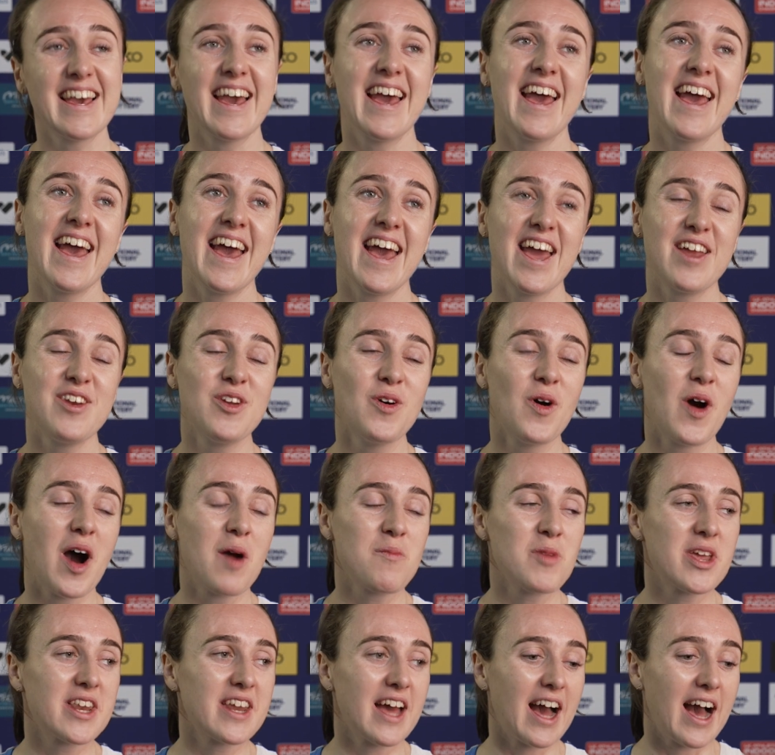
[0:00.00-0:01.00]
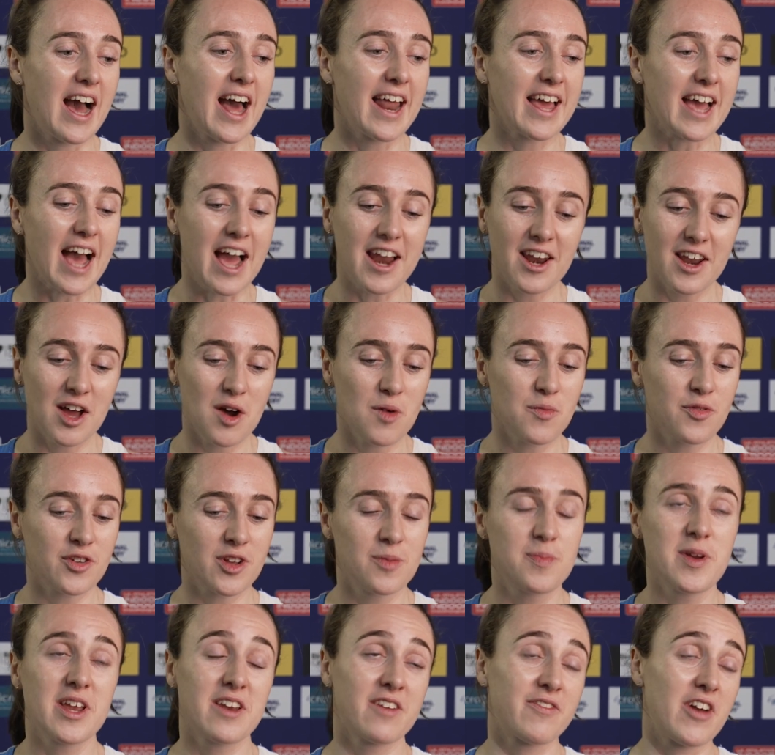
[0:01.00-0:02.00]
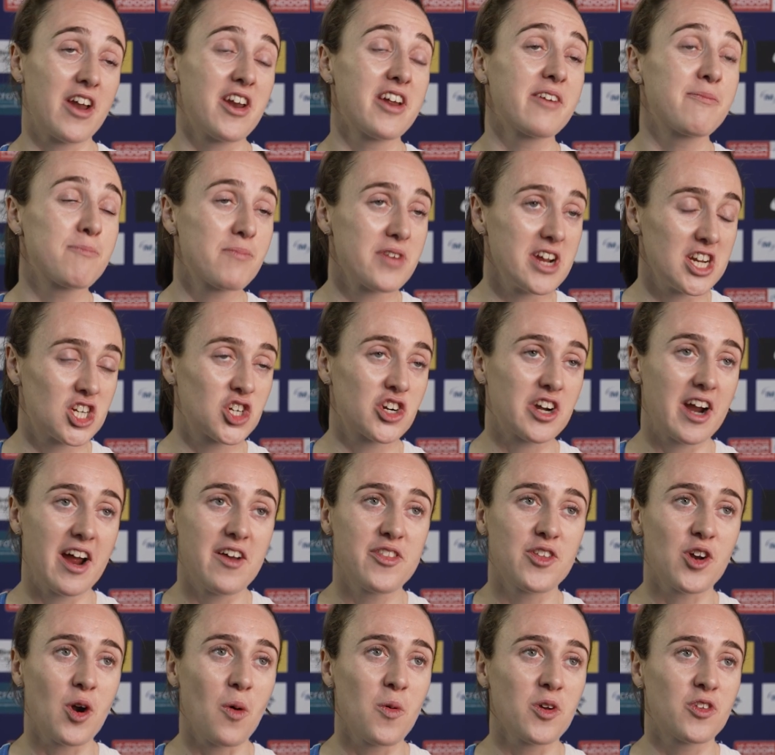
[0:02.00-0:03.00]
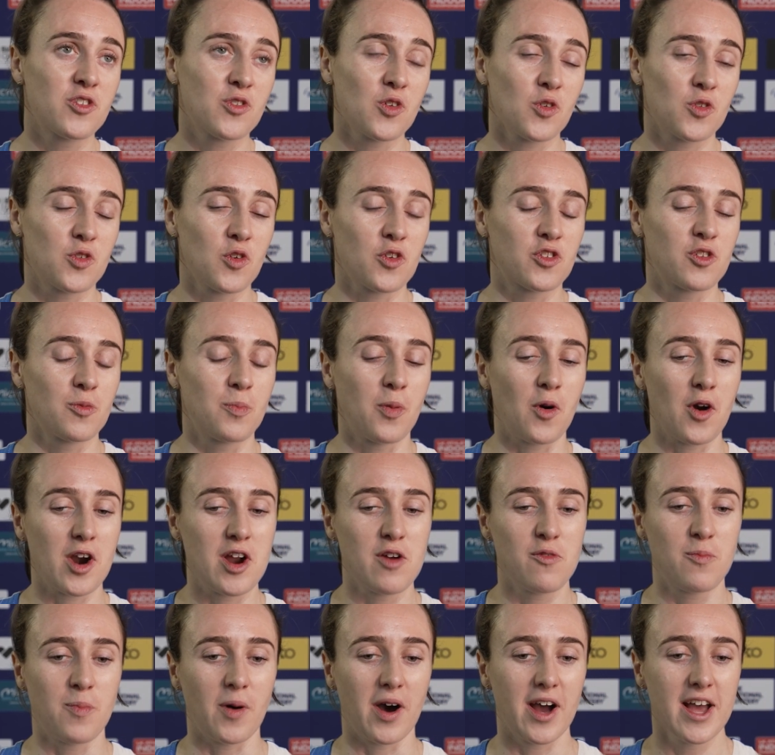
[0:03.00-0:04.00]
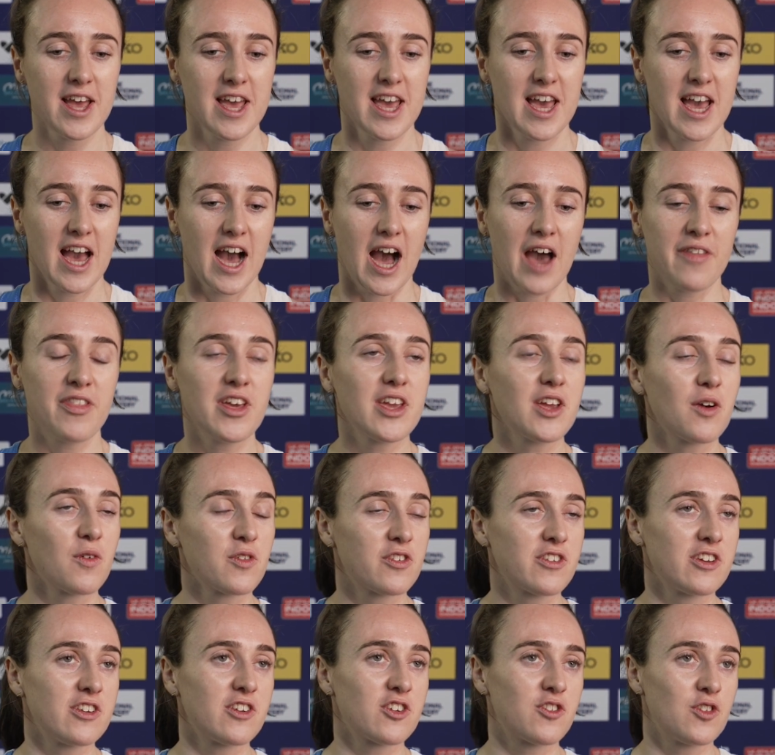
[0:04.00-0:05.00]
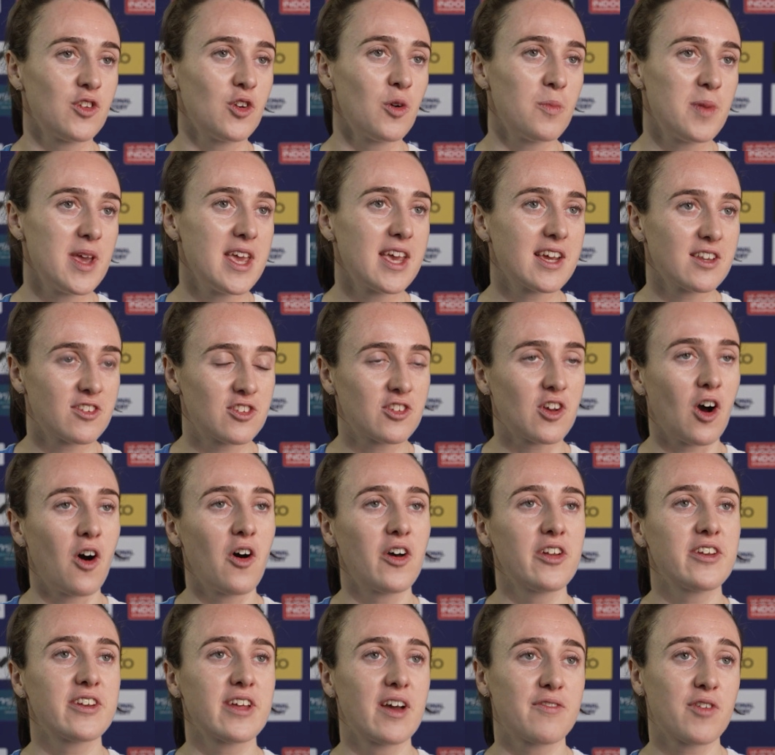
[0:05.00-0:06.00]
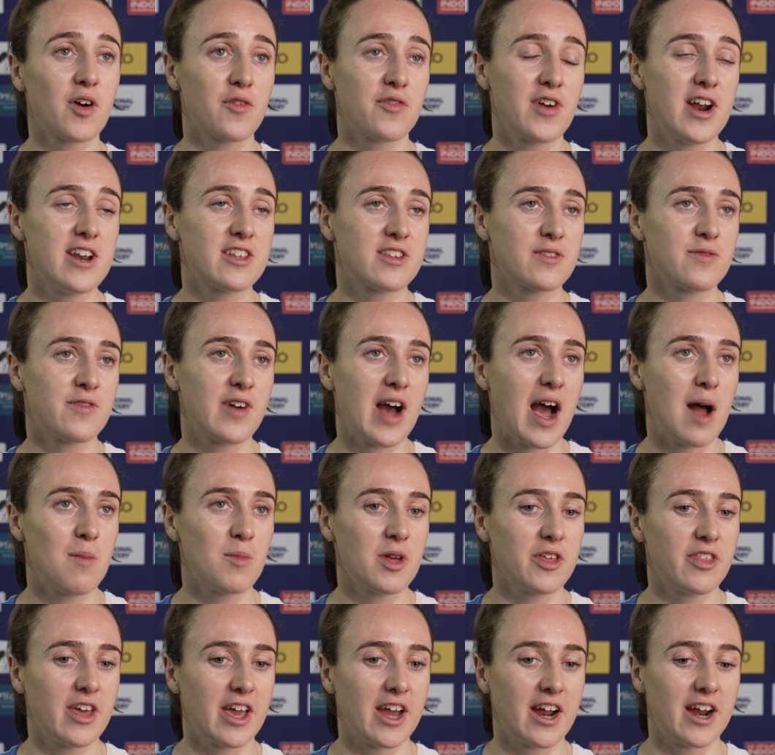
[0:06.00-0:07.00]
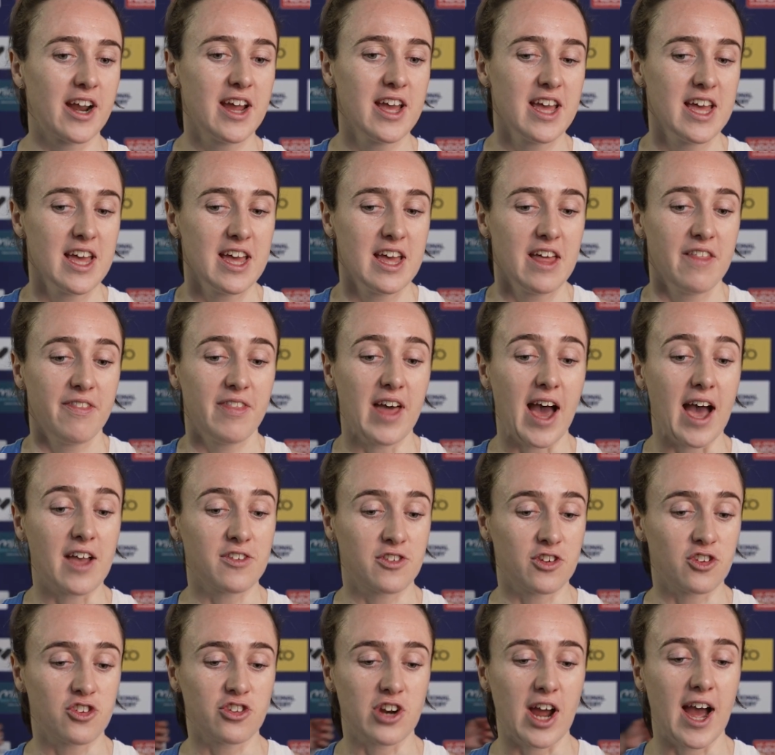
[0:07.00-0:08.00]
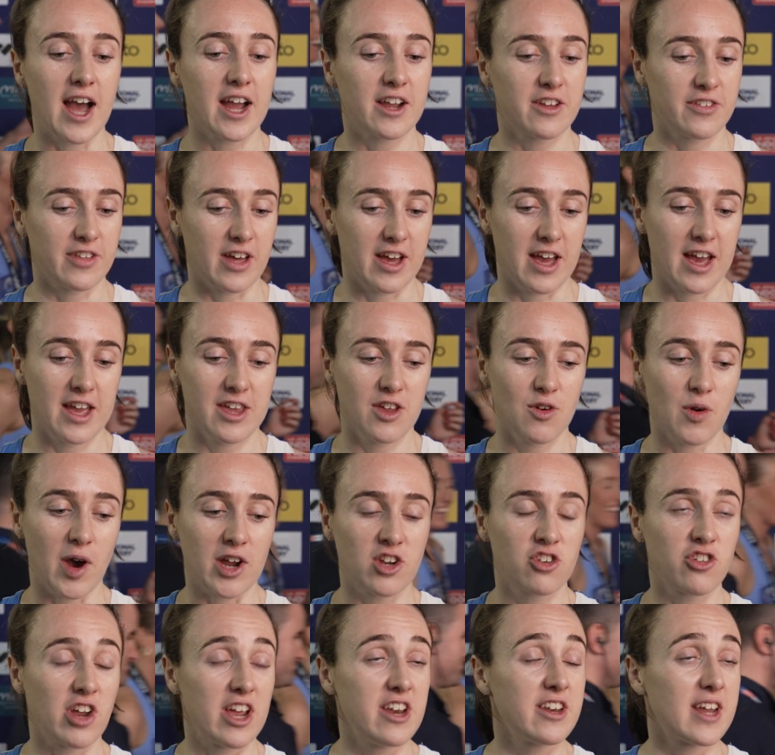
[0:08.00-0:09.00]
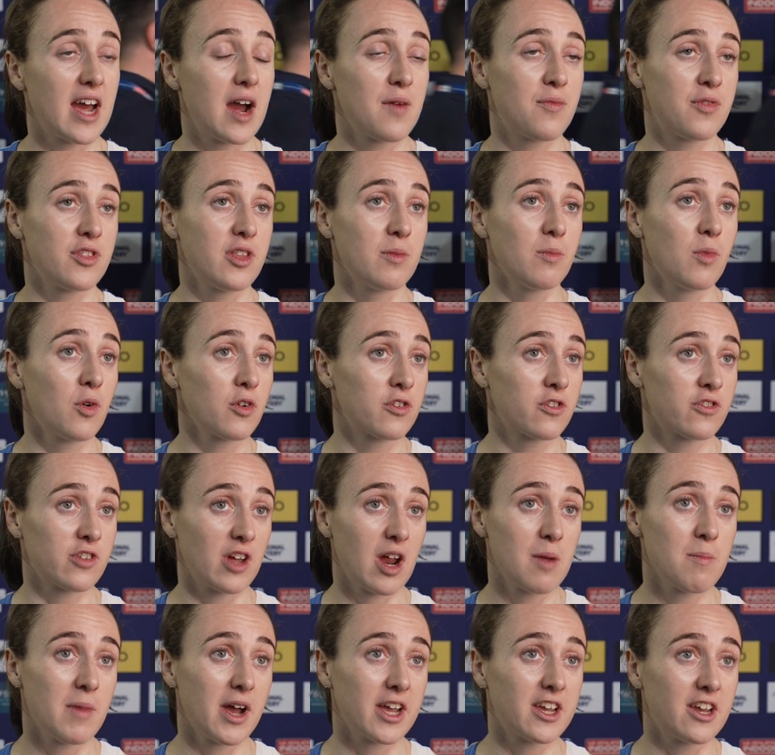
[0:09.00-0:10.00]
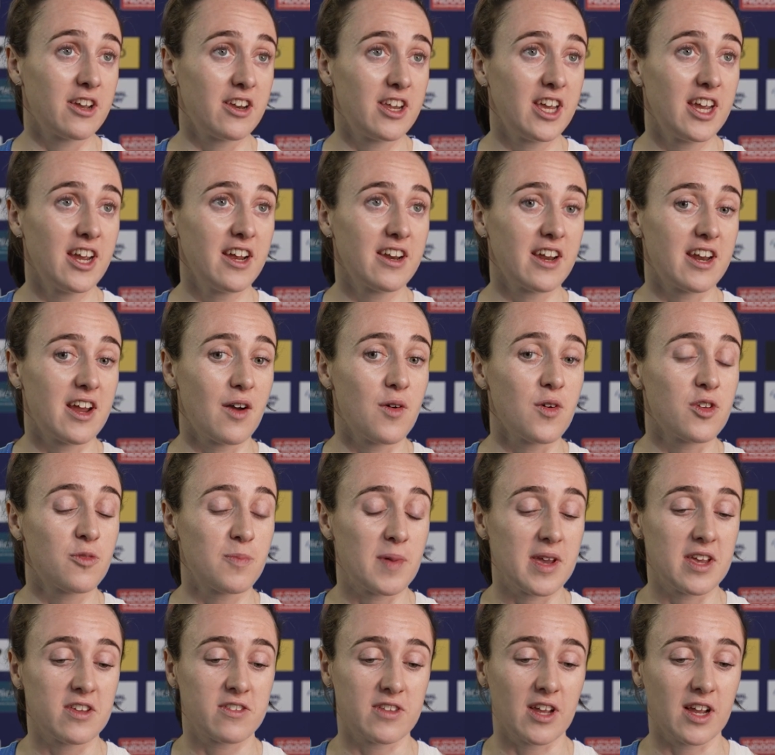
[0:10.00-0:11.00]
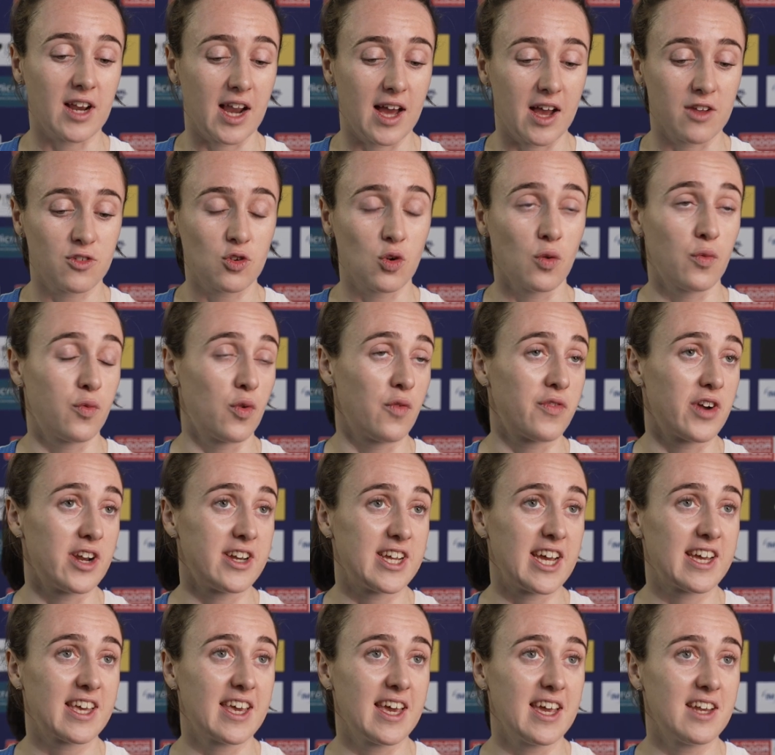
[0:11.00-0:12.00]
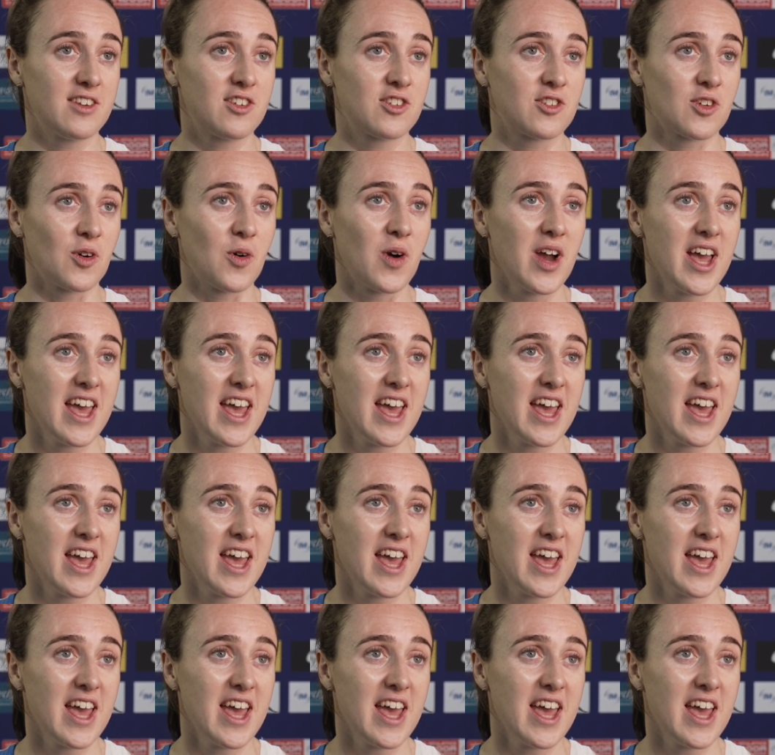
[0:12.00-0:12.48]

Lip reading: Yeah, no, I mean, like, I love competing in front of the British crowd. They're always so, so supportive. But I think, obviously, just, you know, being in Scotland, I've got friends and family there. That's the track that, you know, I trained at for the most of my career, and I was based in Glasgow for over a decade, so